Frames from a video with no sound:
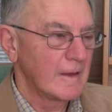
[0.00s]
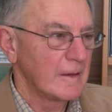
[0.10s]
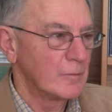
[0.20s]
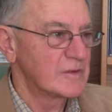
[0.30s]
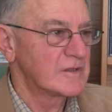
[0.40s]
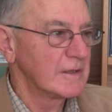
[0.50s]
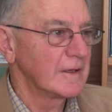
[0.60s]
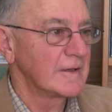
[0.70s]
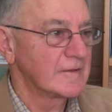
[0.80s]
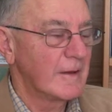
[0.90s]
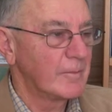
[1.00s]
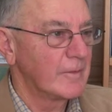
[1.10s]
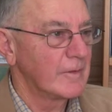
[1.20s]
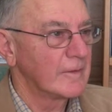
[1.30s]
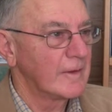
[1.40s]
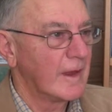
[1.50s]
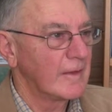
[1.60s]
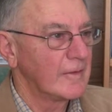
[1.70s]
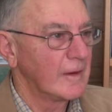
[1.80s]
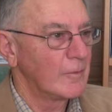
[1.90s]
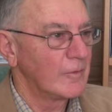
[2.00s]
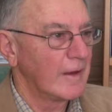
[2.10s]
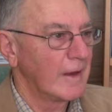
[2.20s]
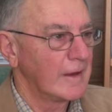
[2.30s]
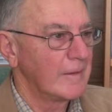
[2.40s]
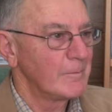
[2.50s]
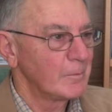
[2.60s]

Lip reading: it was still accepted that there was a